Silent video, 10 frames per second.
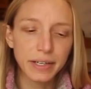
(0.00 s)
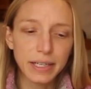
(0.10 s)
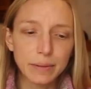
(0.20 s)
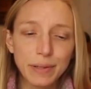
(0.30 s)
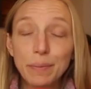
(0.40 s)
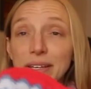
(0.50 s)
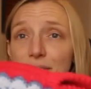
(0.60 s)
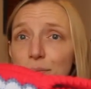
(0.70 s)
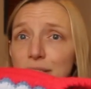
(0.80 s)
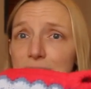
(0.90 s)
um, that
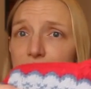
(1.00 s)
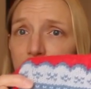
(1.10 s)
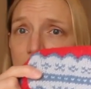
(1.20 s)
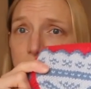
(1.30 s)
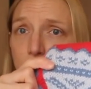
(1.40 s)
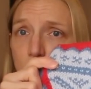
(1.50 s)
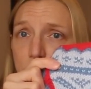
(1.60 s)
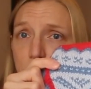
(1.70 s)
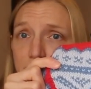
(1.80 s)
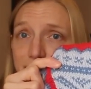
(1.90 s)
makes it really kind of difficult
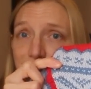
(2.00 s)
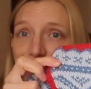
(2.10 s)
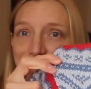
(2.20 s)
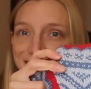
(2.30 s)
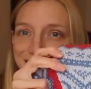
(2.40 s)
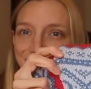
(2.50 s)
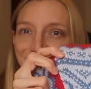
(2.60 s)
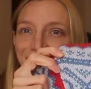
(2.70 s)
to resize